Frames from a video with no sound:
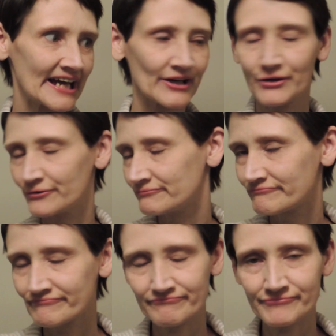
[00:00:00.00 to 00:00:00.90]

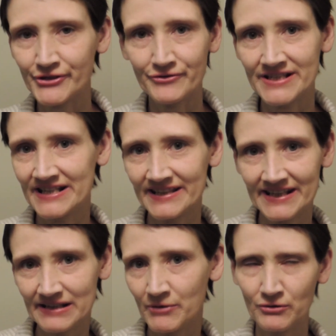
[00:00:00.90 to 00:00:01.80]
13th
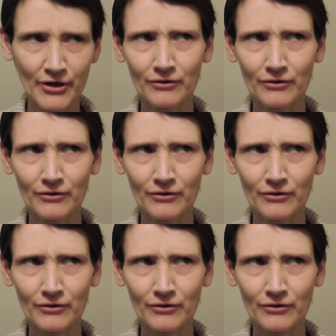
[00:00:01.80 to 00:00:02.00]
chemo.